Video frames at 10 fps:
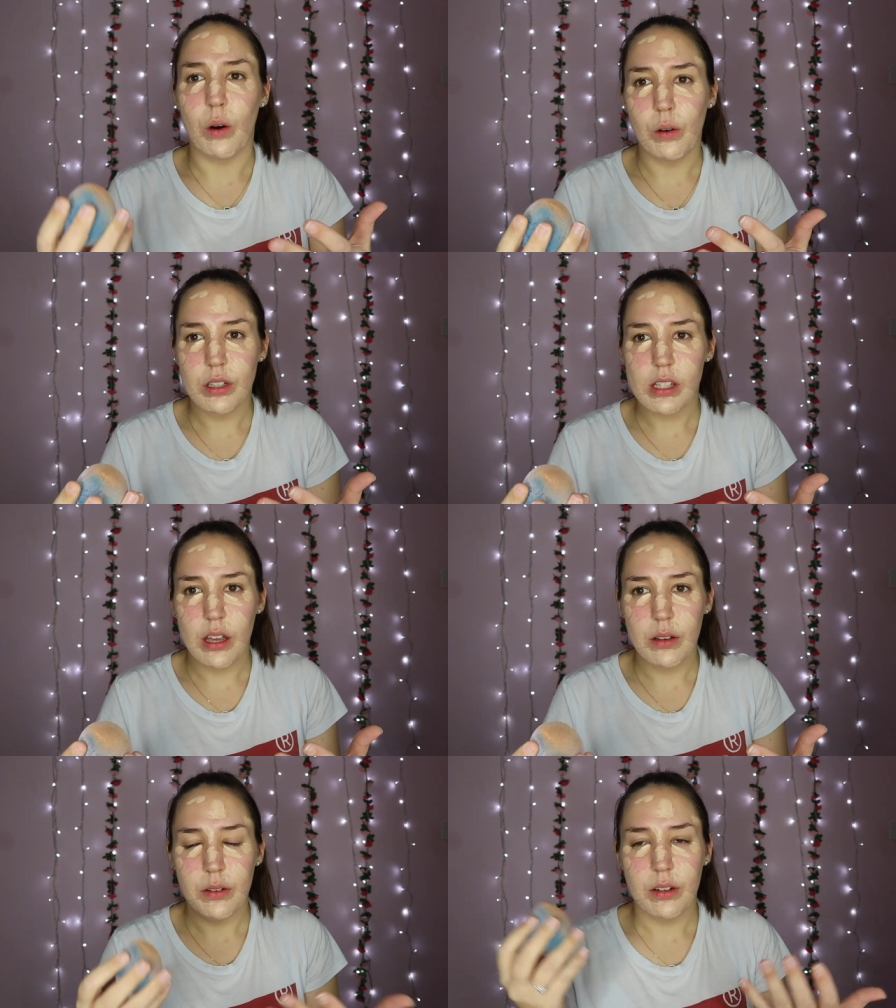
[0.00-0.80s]

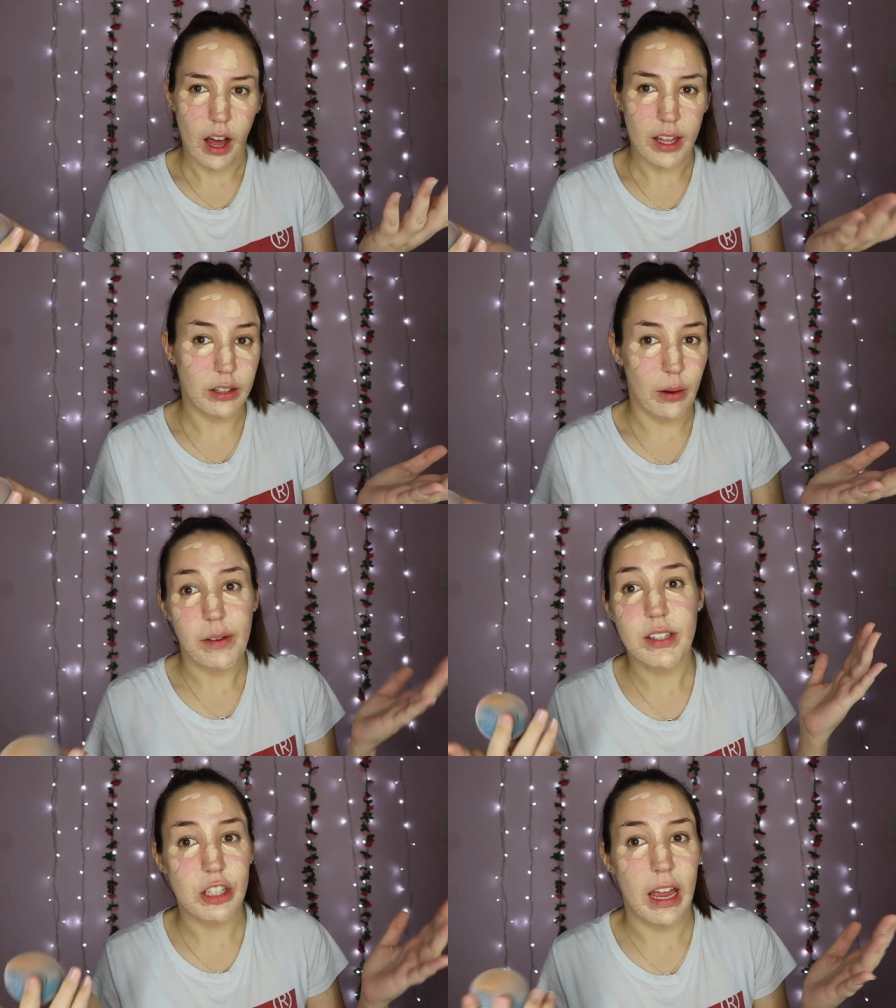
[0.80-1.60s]
Also, I thought
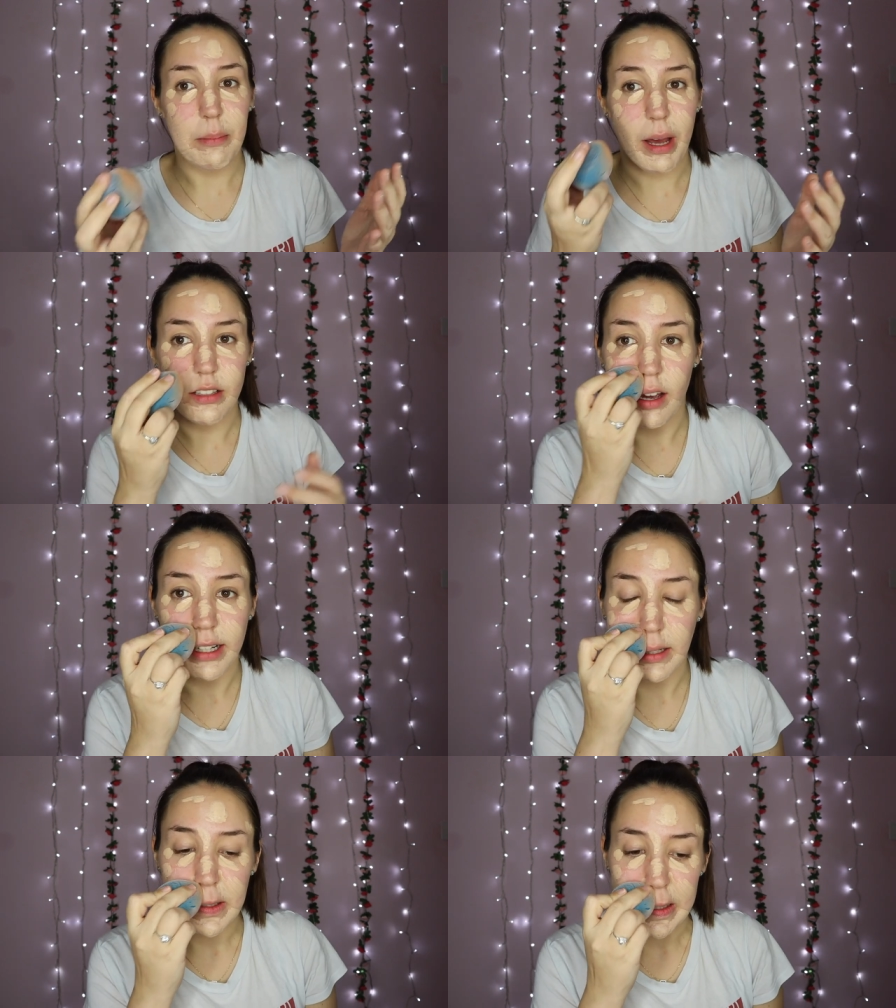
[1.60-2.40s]
I'd share my
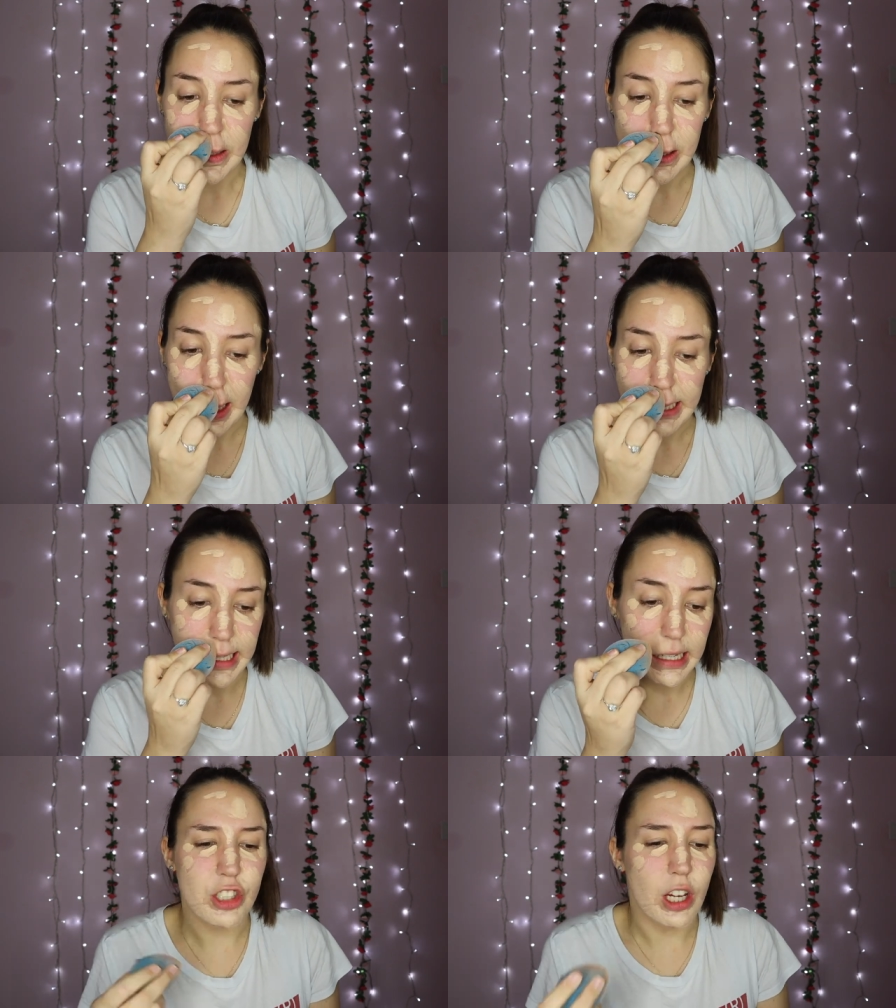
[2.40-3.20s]
diagnosis
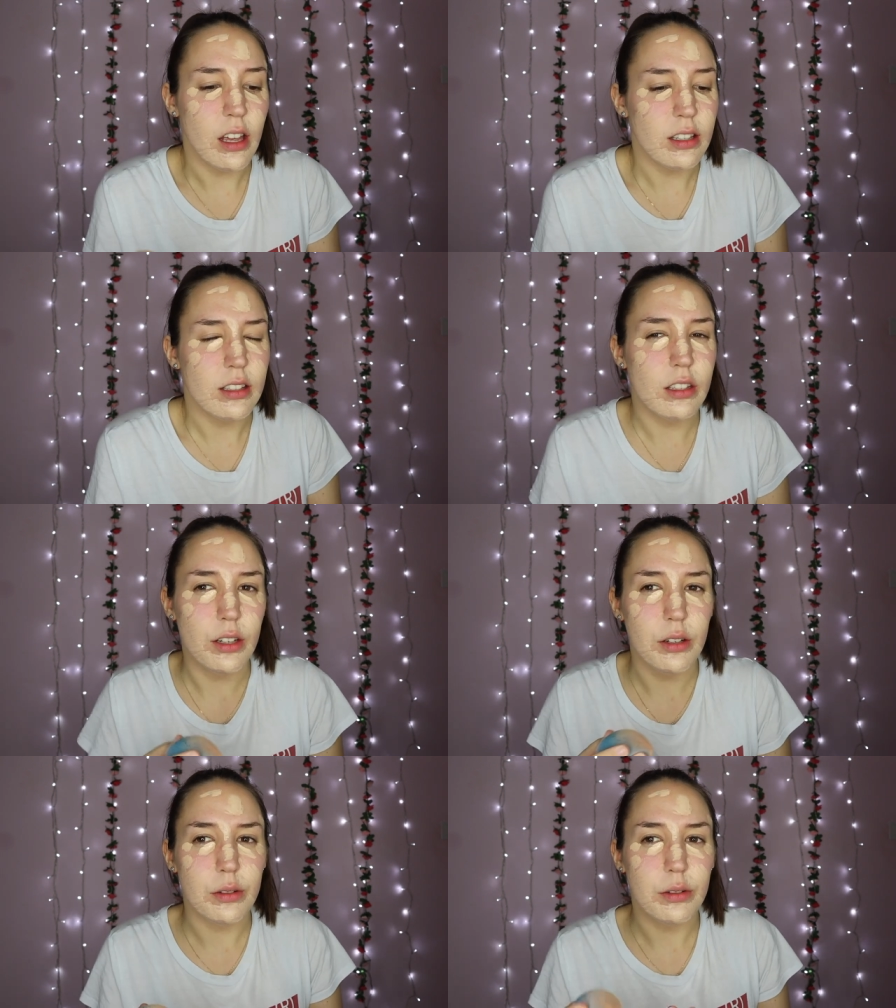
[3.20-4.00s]
journey just
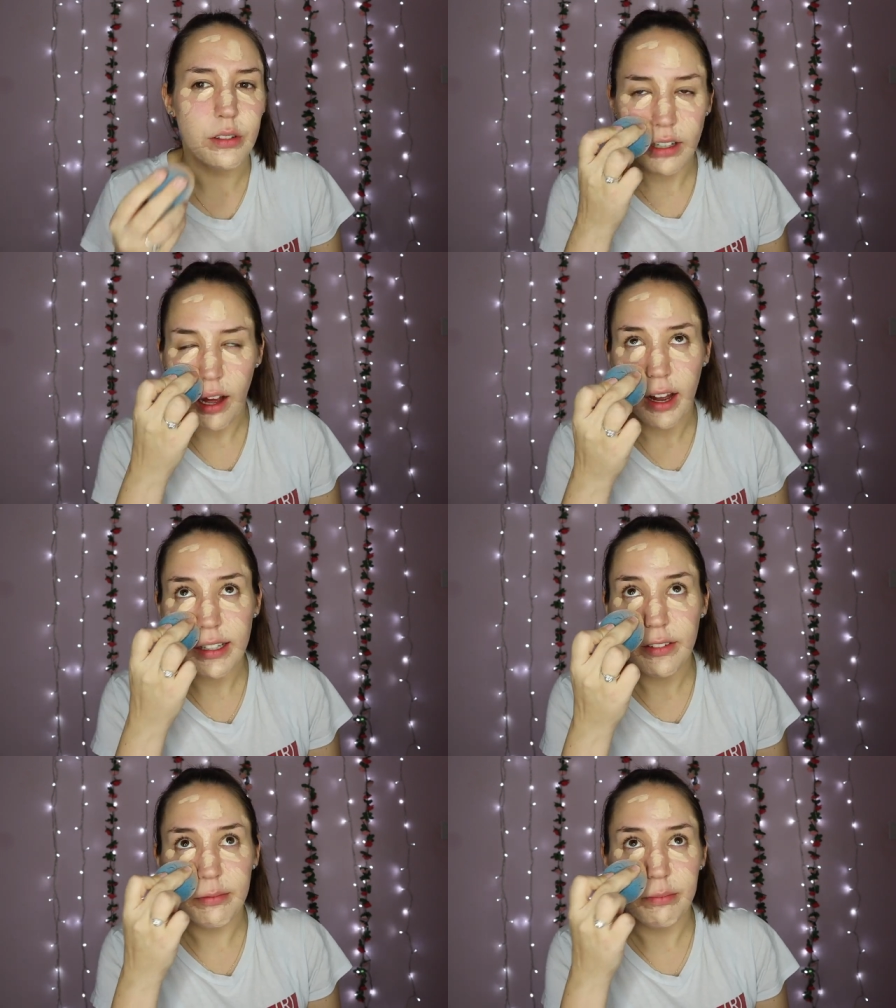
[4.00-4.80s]
to
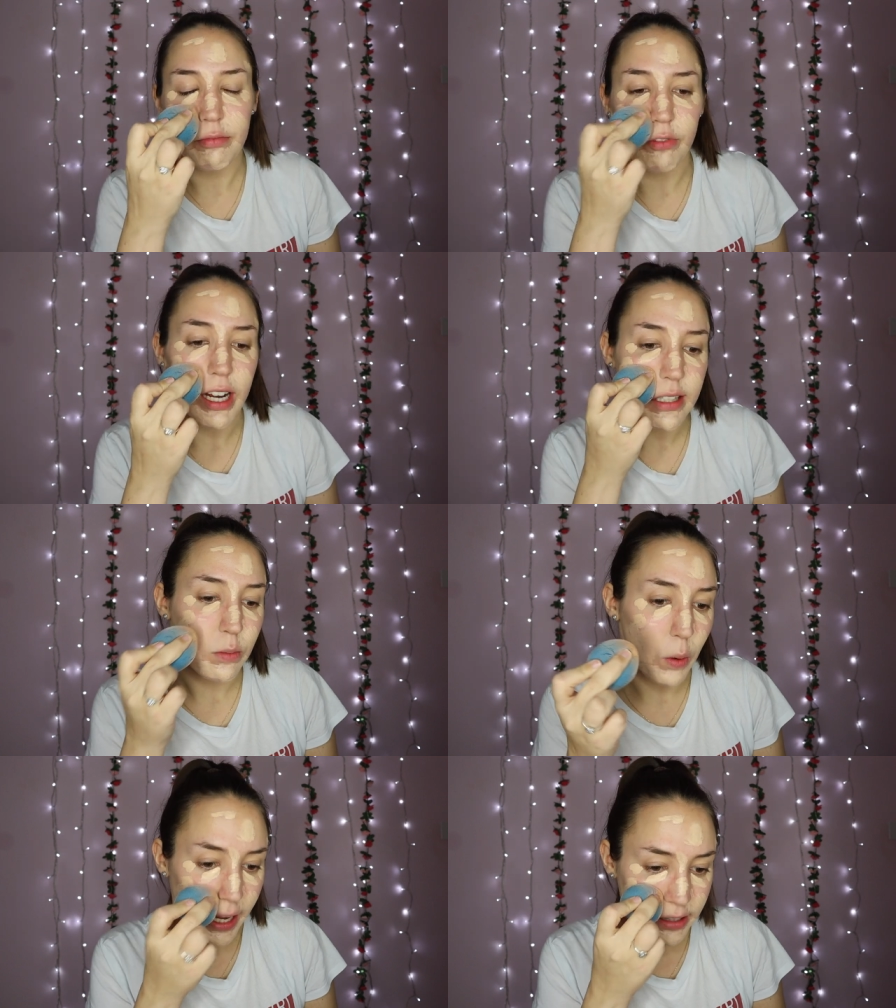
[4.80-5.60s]
kind of raise
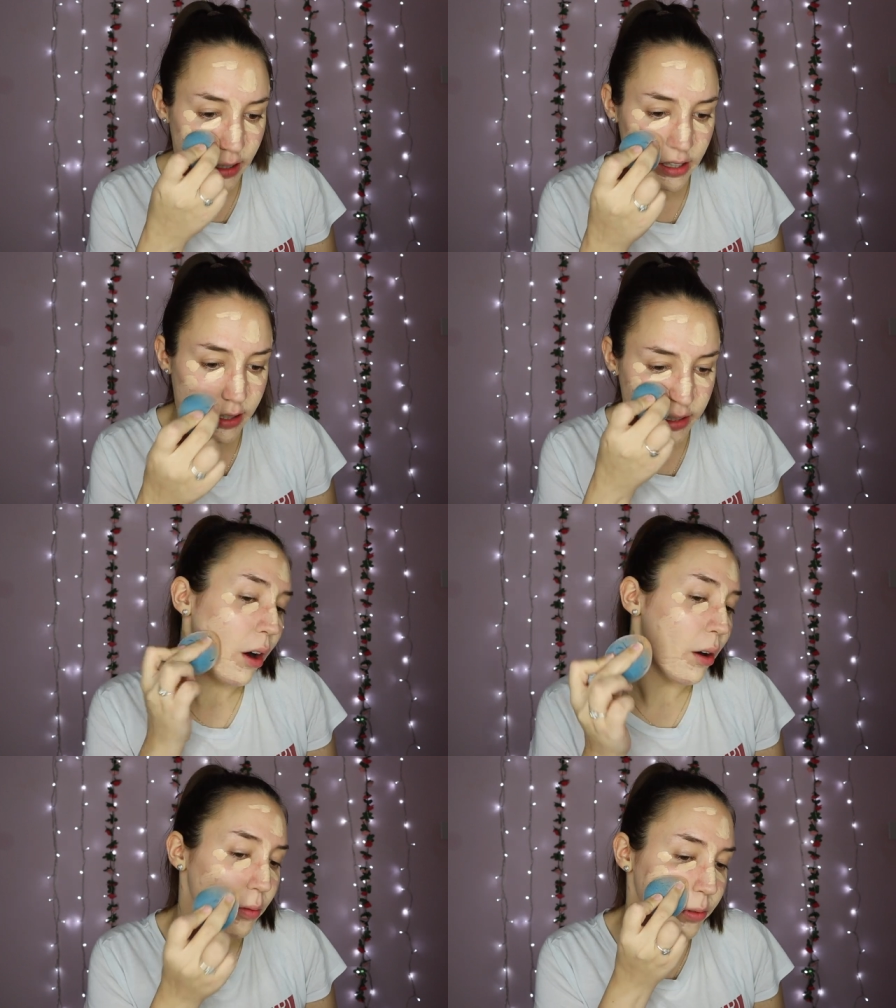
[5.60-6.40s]
awareness
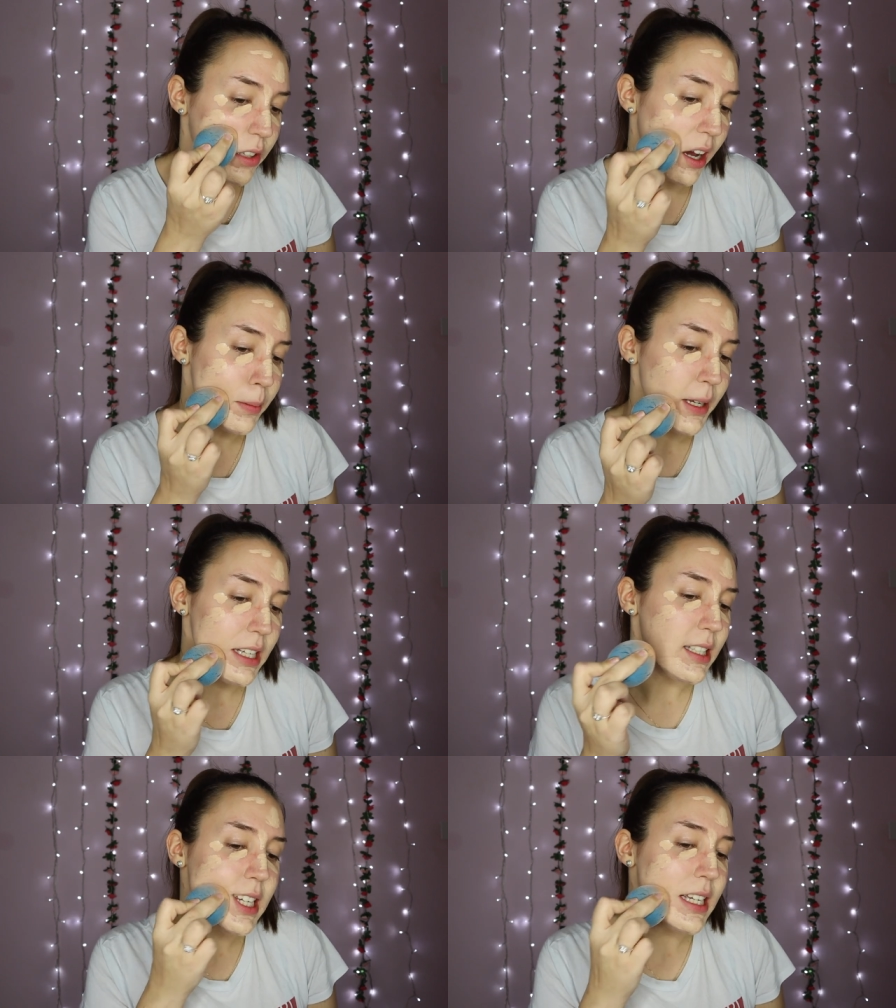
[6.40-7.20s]
of
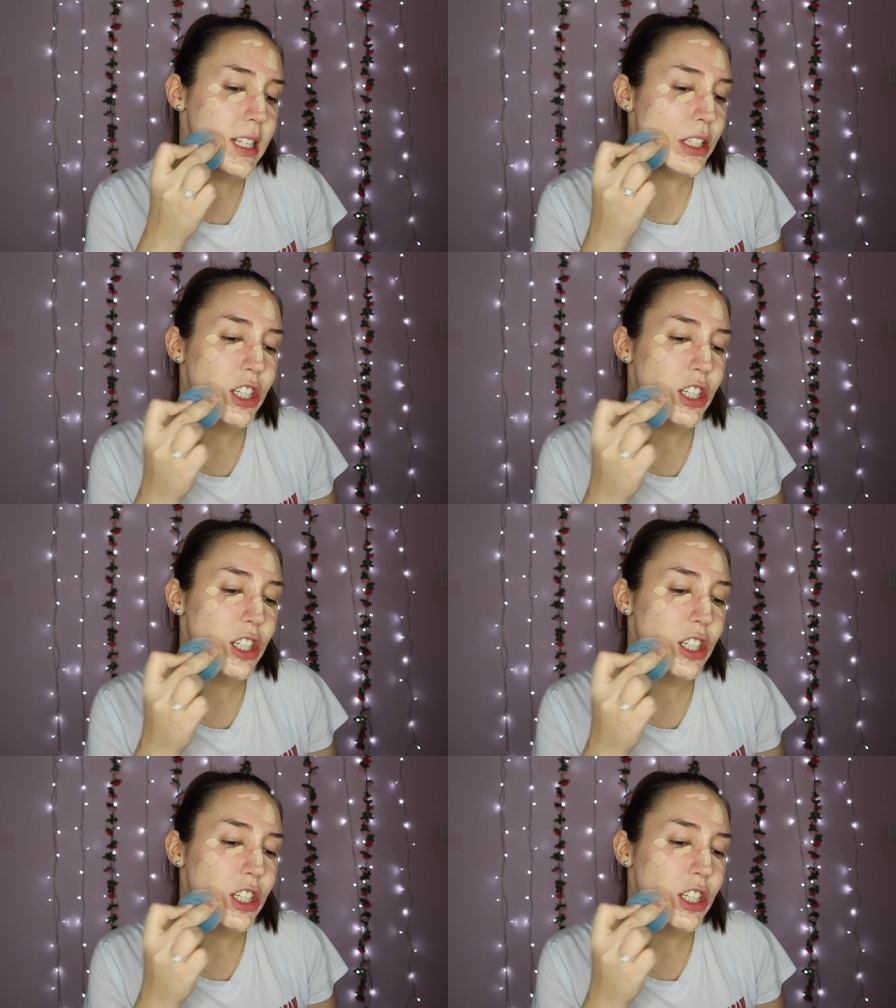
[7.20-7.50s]
diabetes,